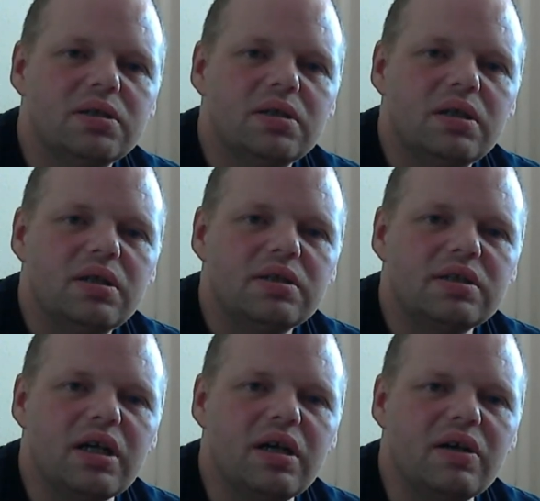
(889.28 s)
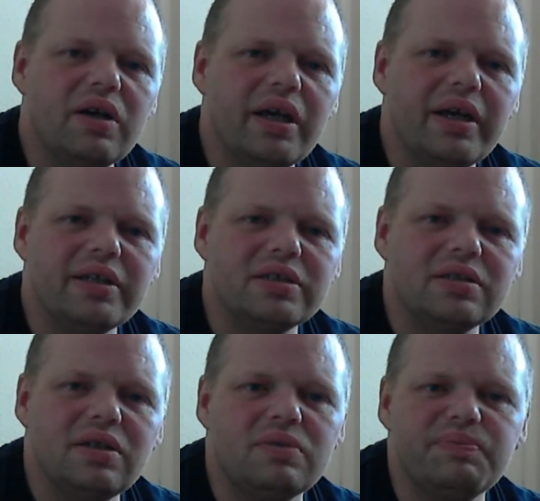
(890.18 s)
So it's
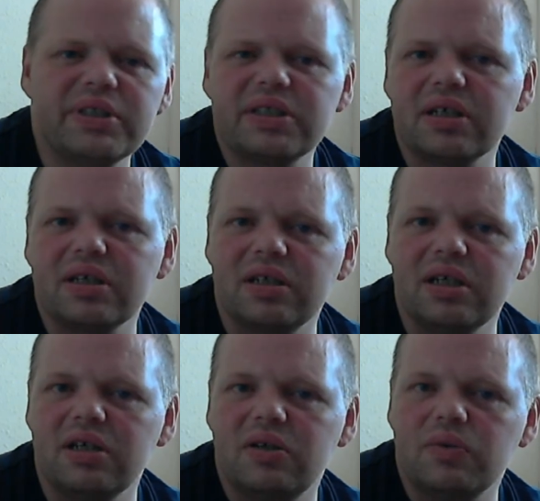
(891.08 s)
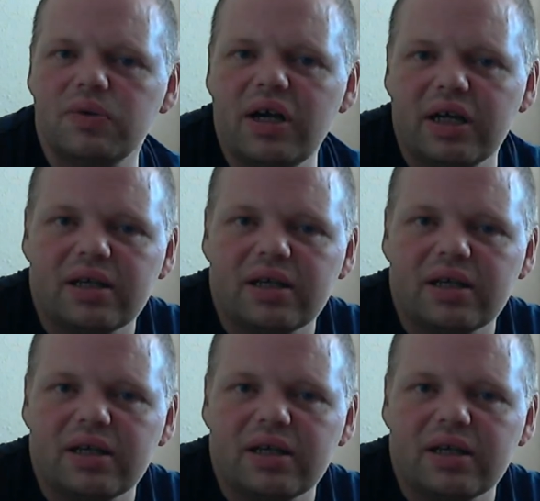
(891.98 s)
not particularly great.